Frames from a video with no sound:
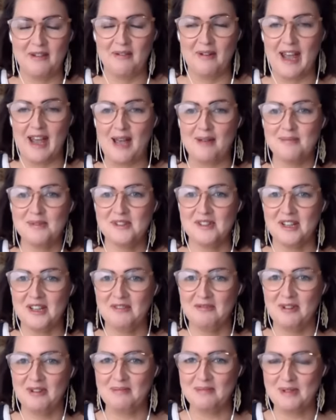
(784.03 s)
they were
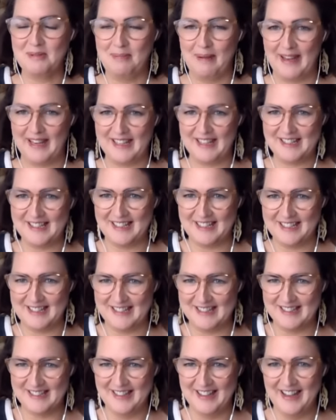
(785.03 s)
absolutely ripped to pieces.